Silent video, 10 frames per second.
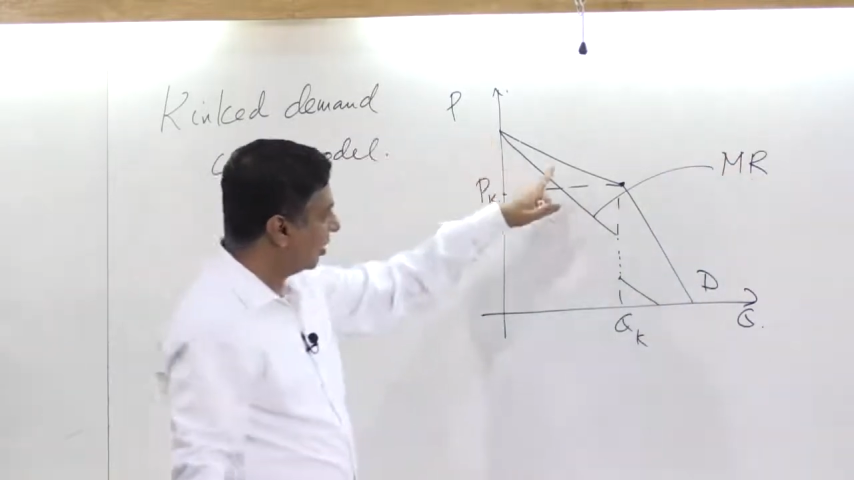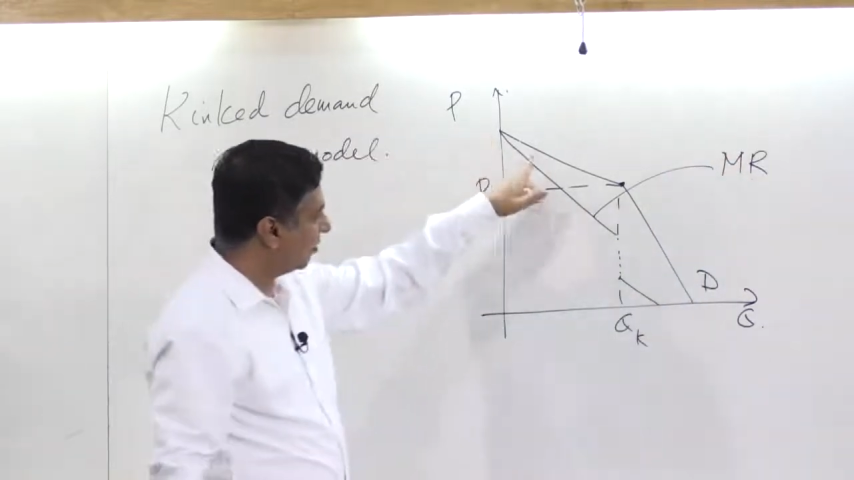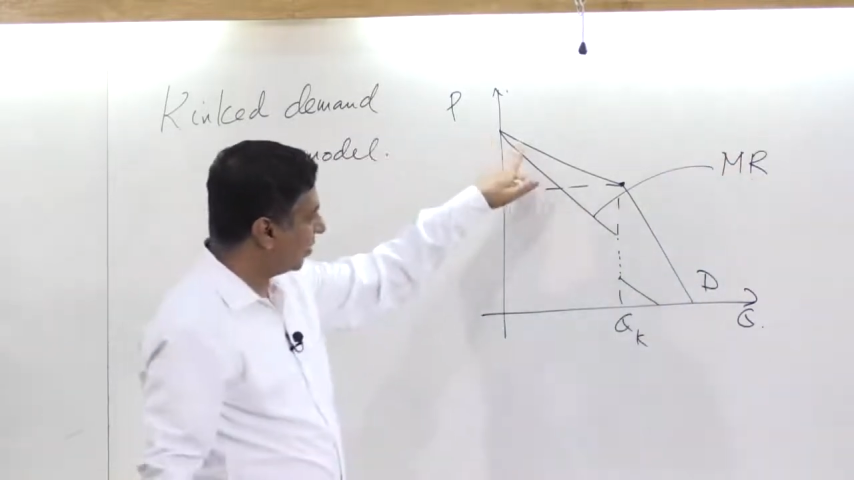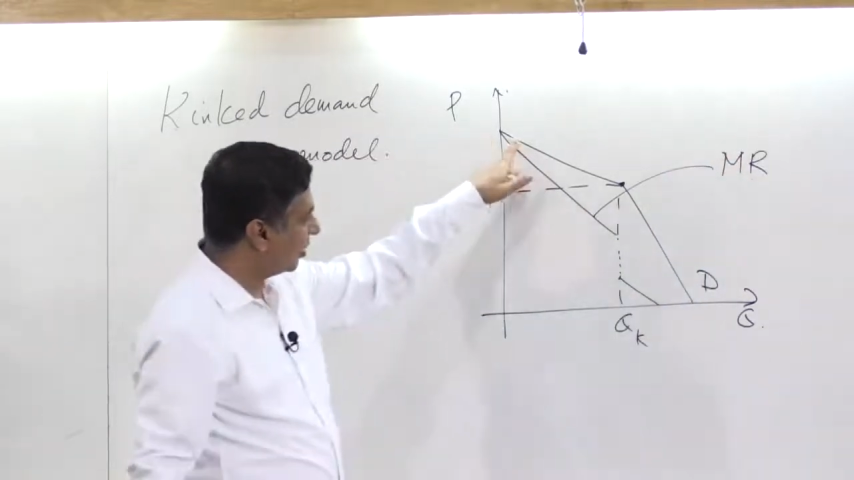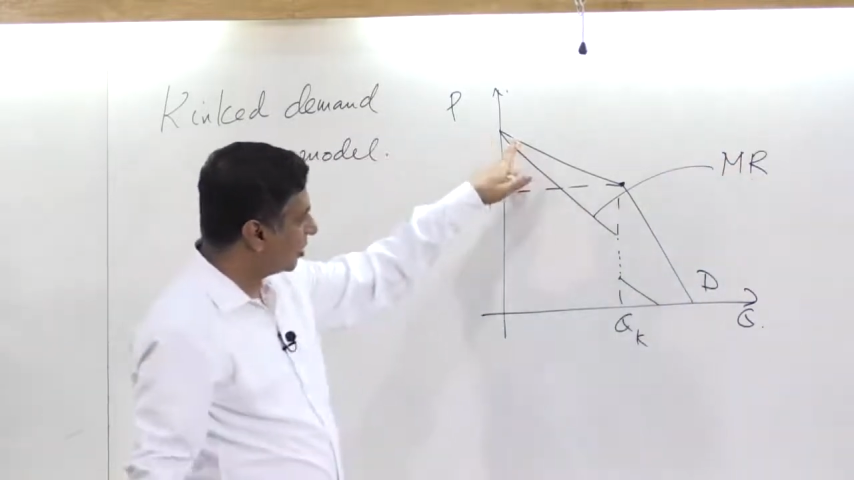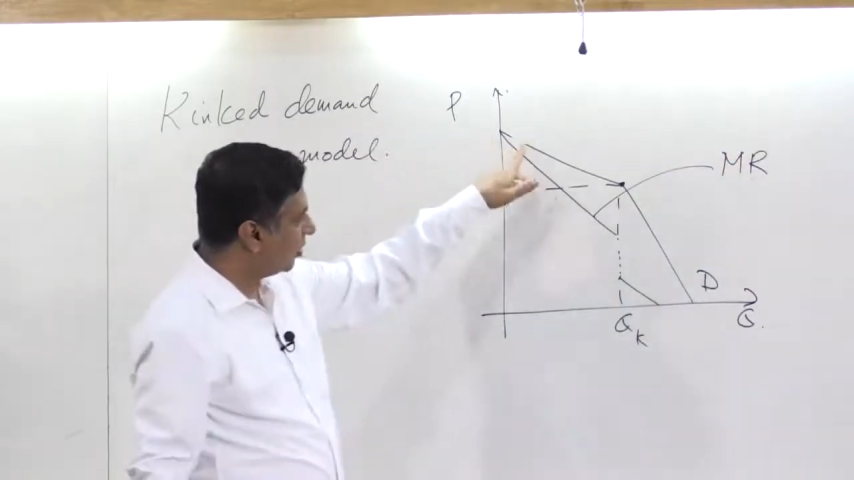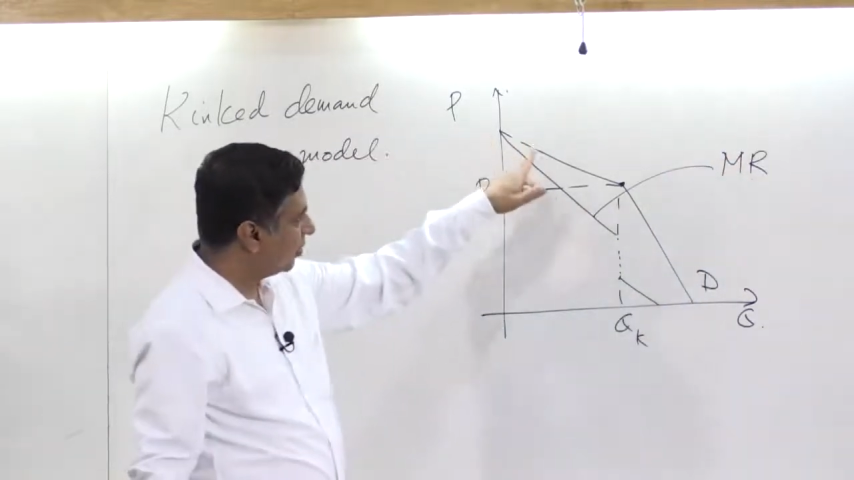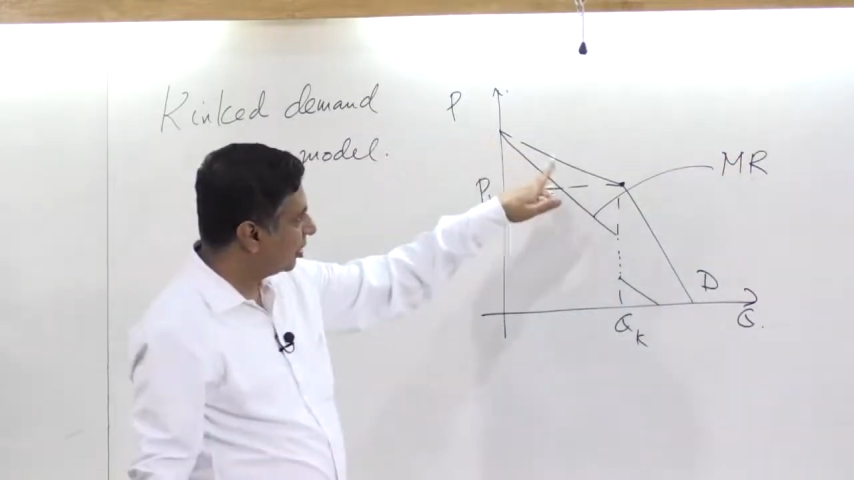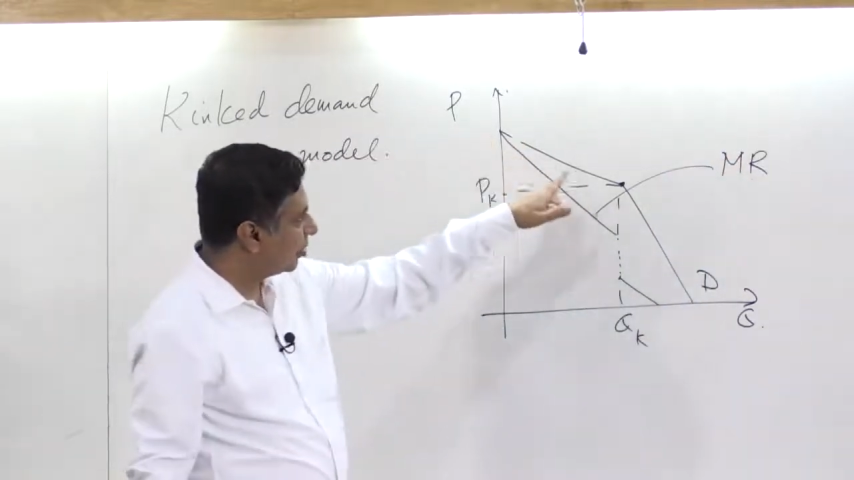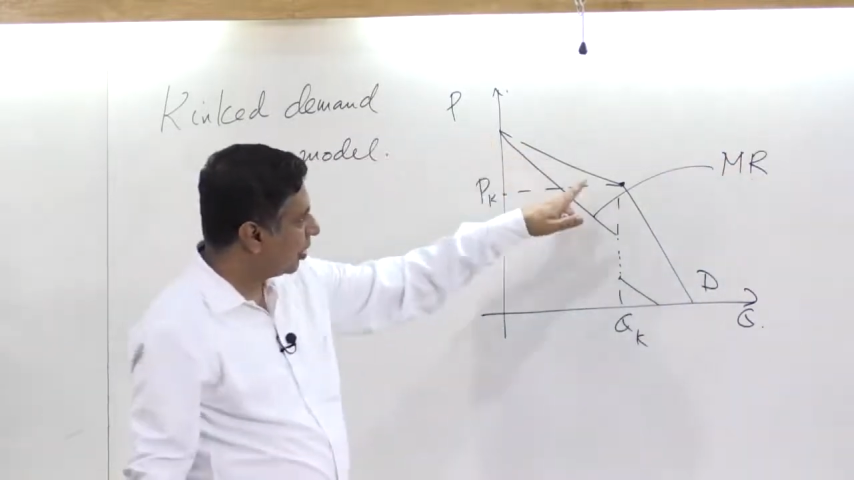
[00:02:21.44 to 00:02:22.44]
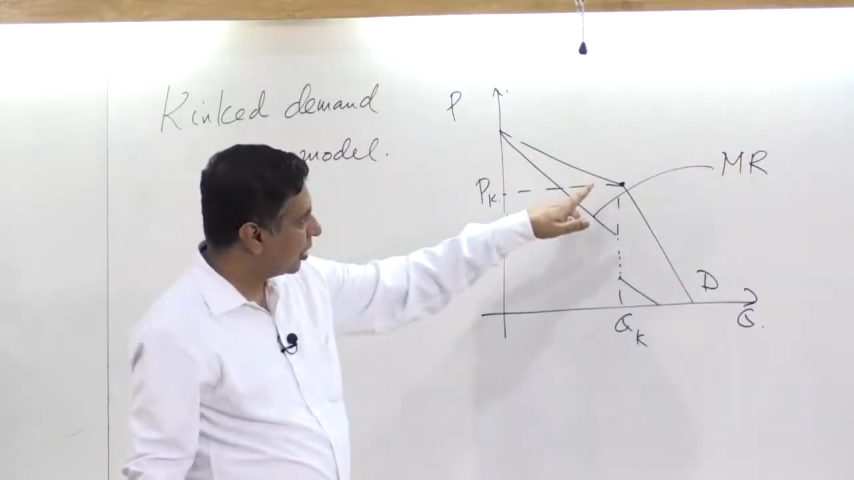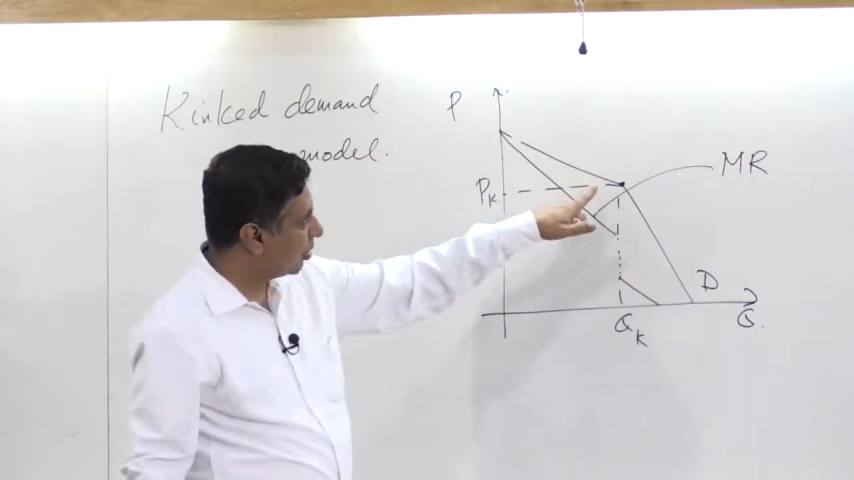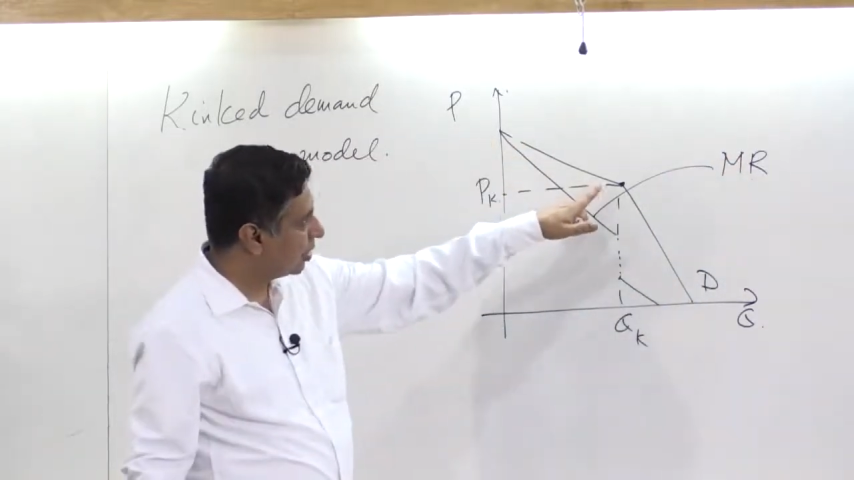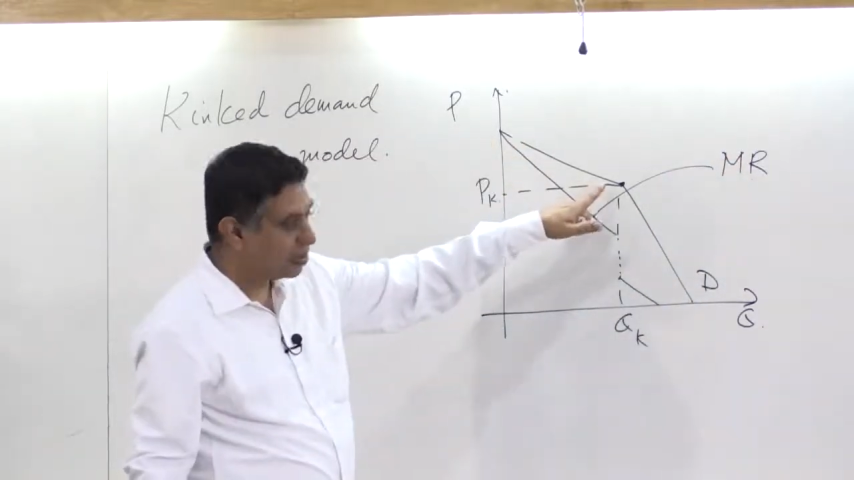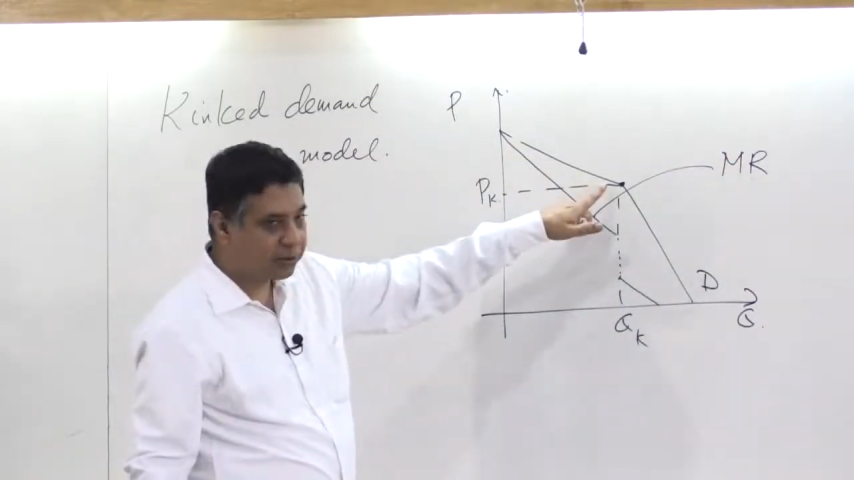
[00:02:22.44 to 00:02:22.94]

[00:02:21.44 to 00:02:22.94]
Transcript: first you will go according